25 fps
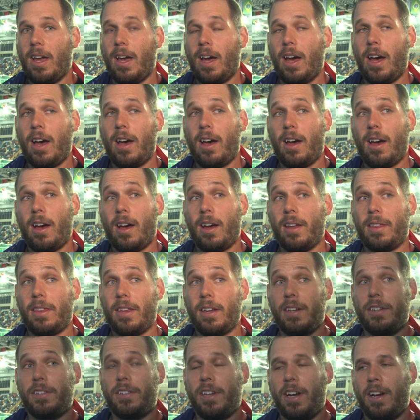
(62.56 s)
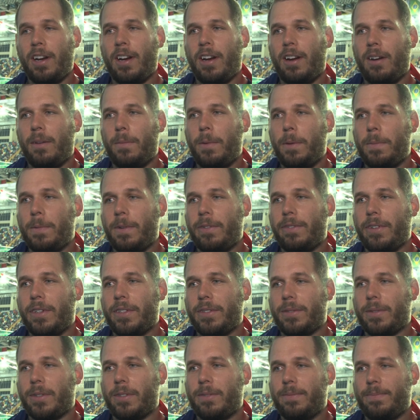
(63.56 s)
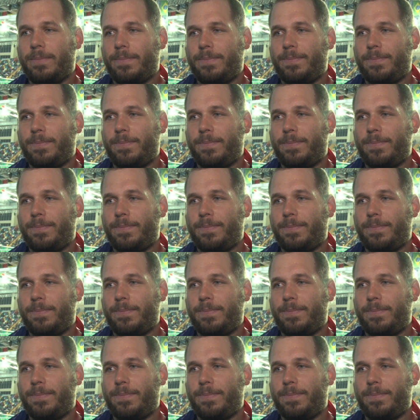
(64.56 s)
Uh, I think Shanghai will be my first one.